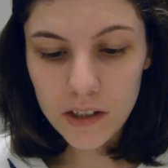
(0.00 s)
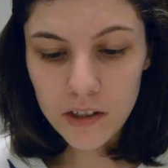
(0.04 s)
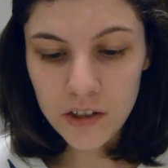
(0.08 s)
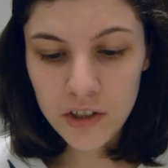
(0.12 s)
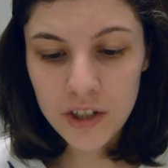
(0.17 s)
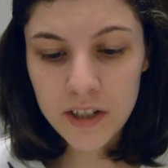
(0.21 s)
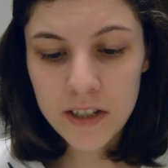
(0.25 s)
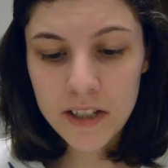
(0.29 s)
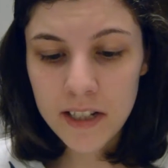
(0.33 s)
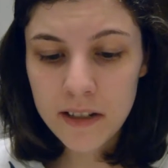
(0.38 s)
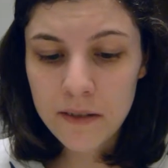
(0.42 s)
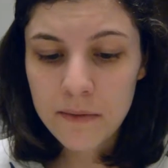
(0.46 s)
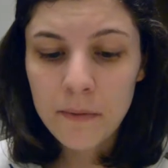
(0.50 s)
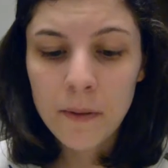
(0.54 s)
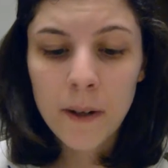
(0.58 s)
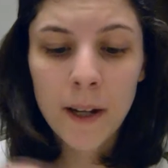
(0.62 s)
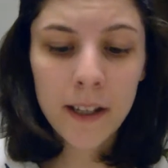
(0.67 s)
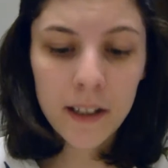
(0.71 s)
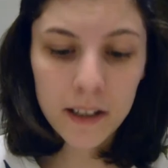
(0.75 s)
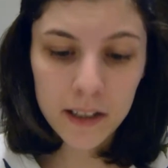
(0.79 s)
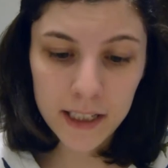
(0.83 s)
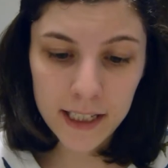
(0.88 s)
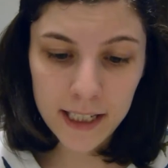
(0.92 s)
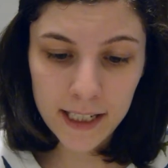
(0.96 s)
she says,
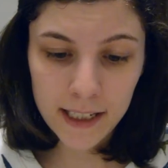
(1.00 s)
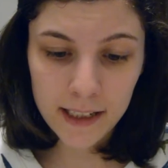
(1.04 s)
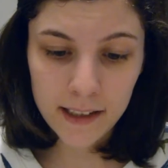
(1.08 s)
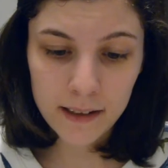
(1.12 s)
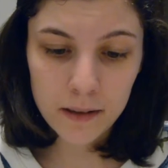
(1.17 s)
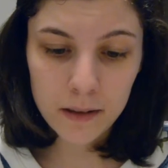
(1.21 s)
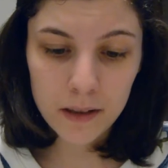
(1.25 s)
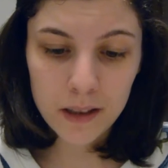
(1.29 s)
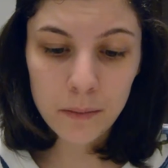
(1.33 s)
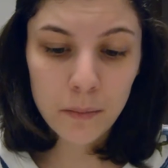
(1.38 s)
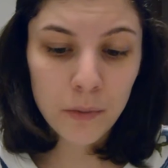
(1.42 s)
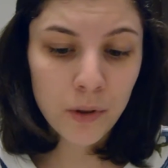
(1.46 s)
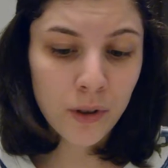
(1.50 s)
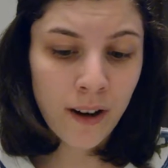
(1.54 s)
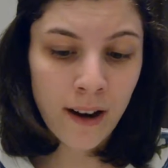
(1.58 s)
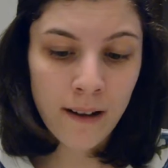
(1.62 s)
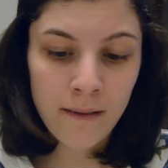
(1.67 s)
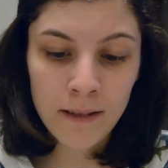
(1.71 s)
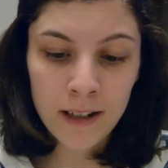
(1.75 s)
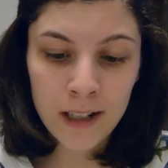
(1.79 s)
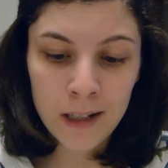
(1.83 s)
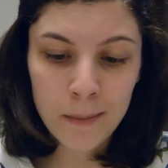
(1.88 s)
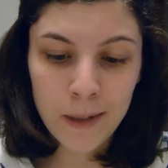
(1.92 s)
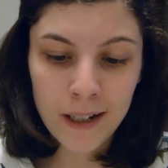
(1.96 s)
"Frankly, the more I
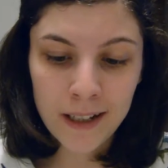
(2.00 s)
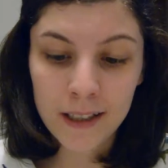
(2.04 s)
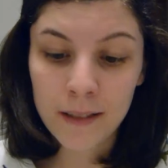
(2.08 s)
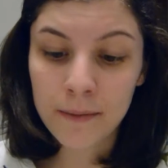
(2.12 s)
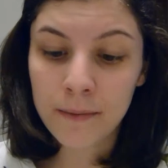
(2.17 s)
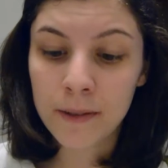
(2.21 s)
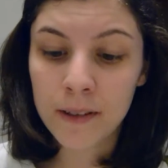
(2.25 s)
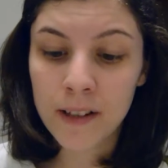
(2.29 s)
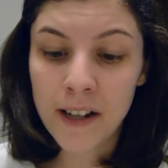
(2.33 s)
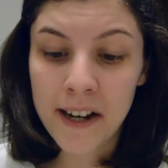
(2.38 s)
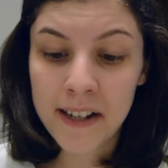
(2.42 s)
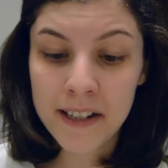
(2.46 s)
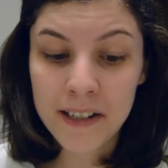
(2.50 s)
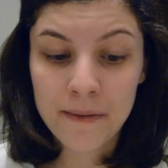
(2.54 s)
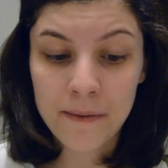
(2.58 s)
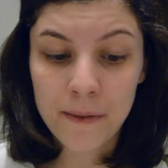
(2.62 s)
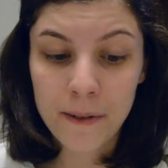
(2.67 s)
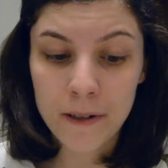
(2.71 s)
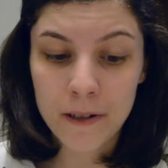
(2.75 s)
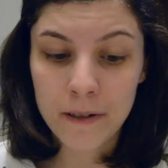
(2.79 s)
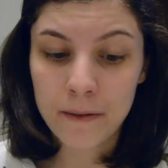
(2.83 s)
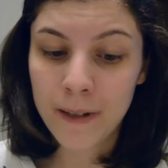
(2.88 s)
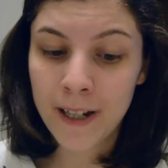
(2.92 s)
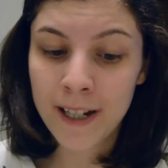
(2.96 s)
read about the
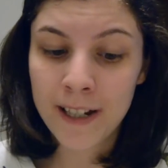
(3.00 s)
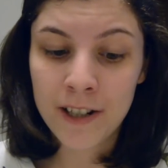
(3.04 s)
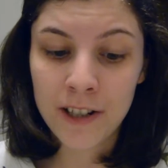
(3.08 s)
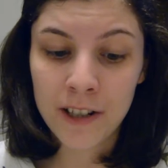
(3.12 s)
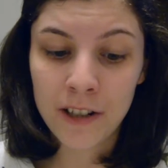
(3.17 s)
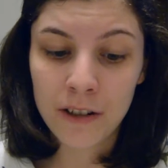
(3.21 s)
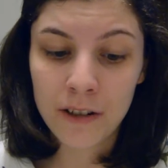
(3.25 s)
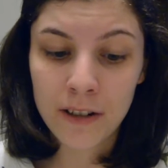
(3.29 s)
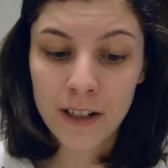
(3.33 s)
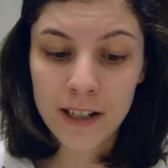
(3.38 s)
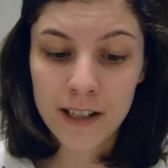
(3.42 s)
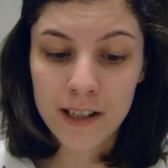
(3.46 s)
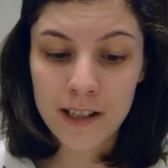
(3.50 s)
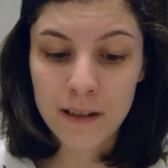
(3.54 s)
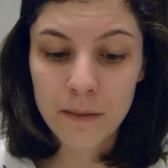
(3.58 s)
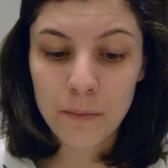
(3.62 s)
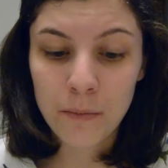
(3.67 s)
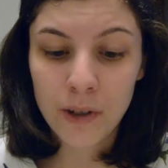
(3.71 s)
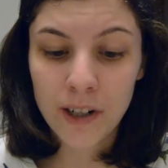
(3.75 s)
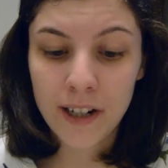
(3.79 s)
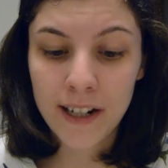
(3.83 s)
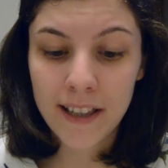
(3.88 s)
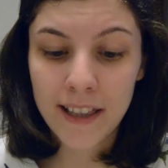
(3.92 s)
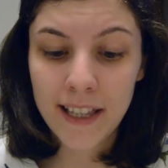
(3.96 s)
philosophers of ancient Greece, the
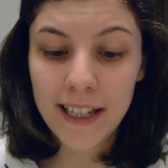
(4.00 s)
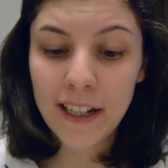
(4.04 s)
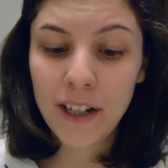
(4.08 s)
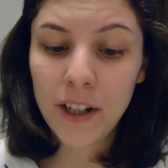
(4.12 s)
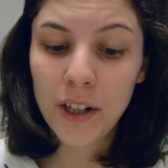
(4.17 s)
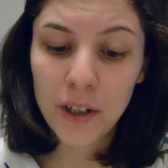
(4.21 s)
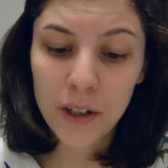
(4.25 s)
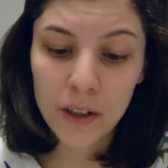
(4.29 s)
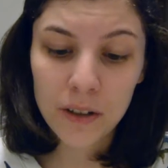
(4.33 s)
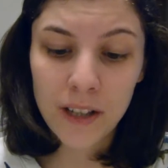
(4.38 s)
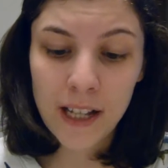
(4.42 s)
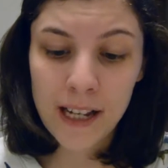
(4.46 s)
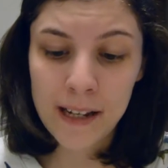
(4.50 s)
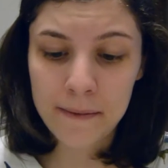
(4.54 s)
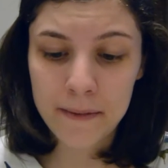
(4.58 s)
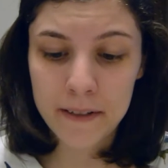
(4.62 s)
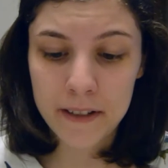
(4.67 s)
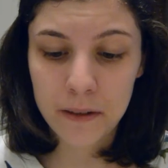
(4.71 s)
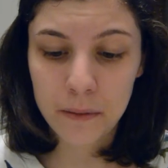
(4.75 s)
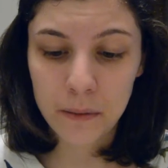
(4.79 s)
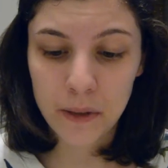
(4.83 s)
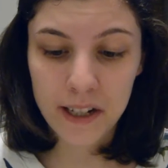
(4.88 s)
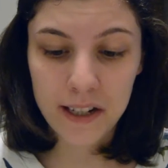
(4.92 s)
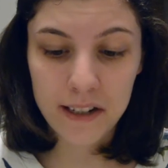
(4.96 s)
more I think her life is
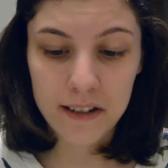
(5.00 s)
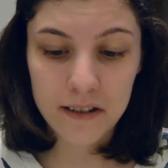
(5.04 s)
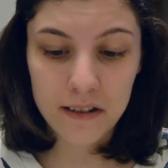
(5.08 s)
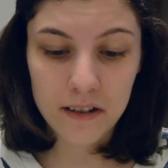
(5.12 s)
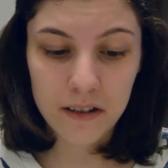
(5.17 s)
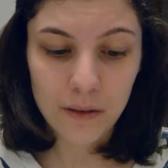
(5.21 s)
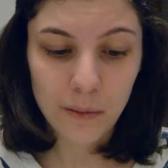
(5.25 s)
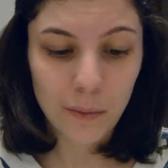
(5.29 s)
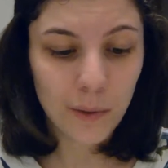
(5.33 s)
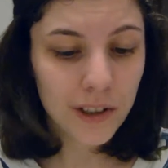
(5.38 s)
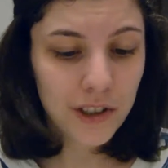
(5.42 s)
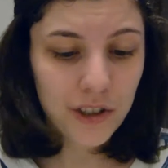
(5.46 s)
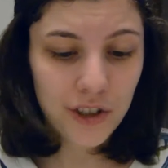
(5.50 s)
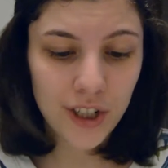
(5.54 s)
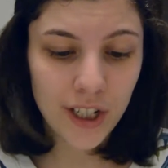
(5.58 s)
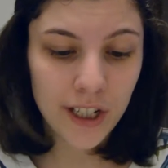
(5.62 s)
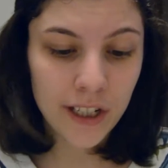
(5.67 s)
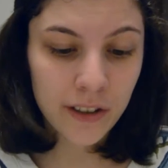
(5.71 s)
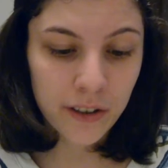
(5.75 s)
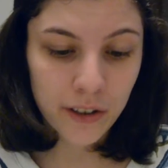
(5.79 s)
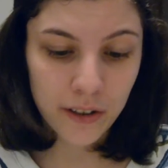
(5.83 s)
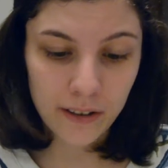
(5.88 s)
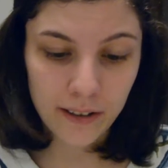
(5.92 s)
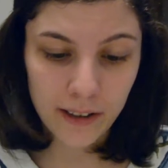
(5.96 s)
a waste. What's she
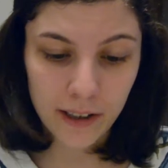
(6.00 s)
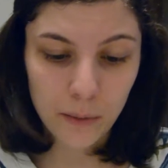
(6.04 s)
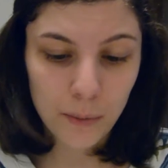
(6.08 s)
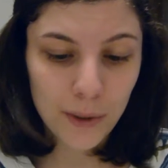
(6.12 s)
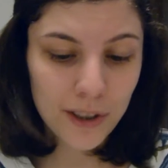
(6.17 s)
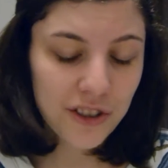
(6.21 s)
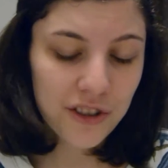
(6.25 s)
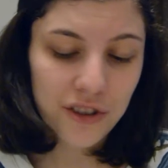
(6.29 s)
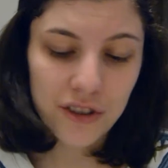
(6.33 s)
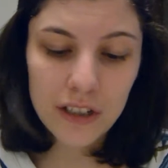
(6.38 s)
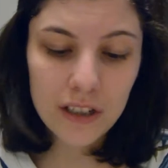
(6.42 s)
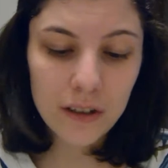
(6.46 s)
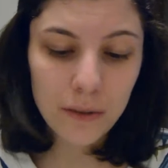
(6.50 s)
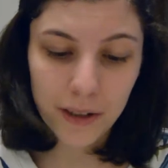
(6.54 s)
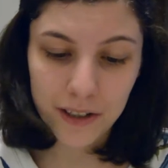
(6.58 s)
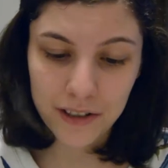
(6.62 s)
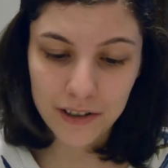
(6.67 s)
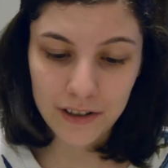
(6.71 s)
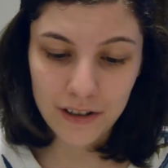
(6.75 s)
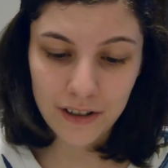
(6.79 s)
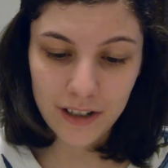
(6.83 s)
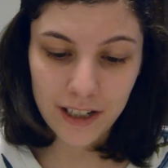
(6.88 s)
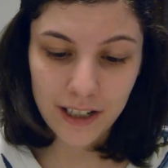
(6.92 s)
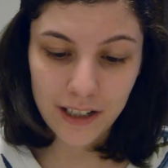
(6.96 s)
learning? What's she
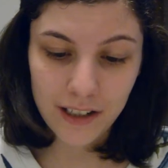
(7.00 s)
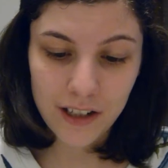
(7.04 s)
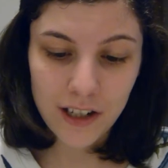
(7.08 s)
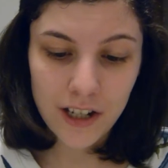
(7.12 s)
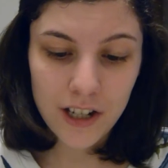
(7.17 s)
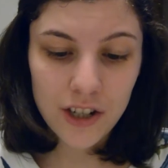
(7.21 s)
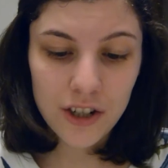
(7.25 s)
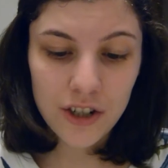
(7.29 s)
questioning?